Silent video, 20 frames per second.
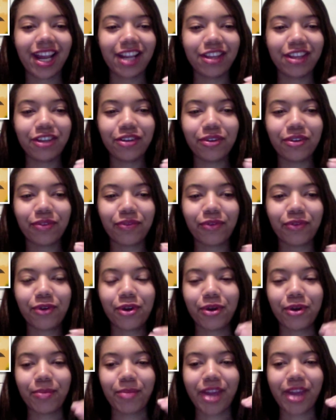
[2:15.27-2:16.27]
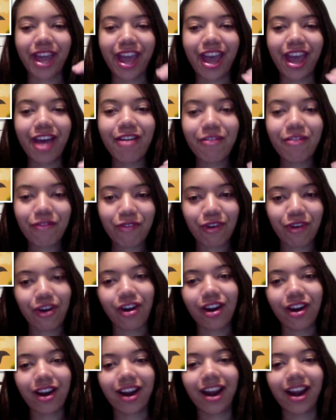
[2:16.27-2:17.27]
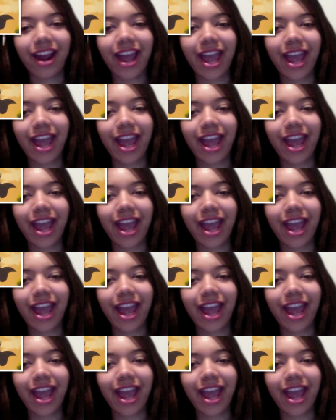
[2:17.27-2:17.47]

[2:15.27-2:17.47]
uniform ever.